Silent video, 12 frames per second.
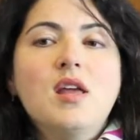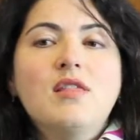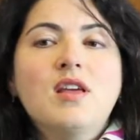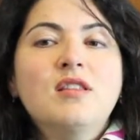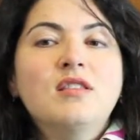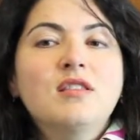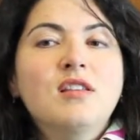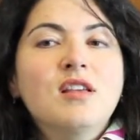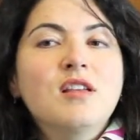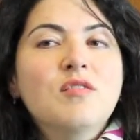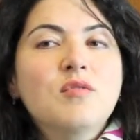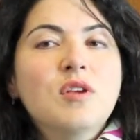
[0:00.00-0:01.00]
that
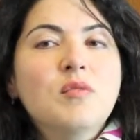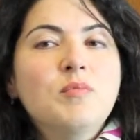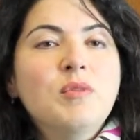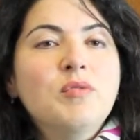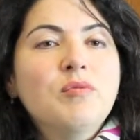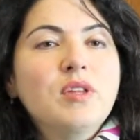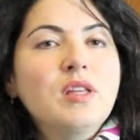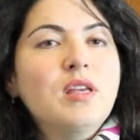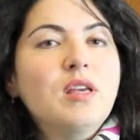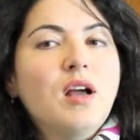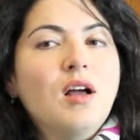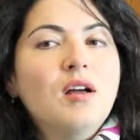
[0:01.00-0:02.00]
it's, it would be
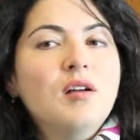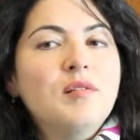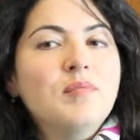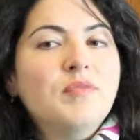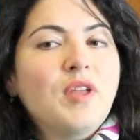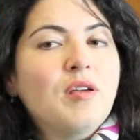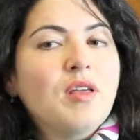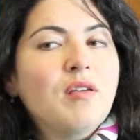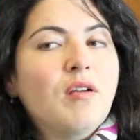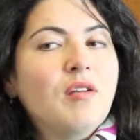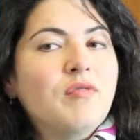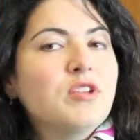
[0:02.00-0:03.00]
really um,
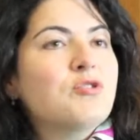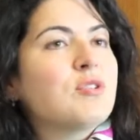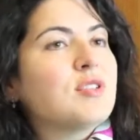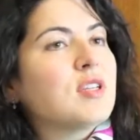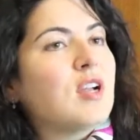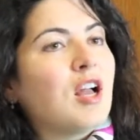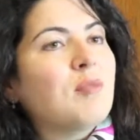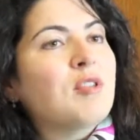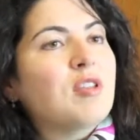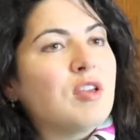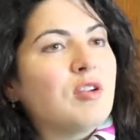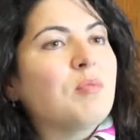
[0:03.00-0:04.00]
of interest to come and
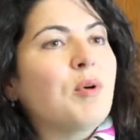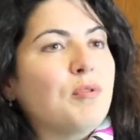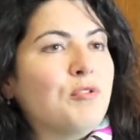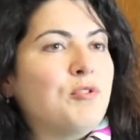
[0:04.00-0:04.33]
hear both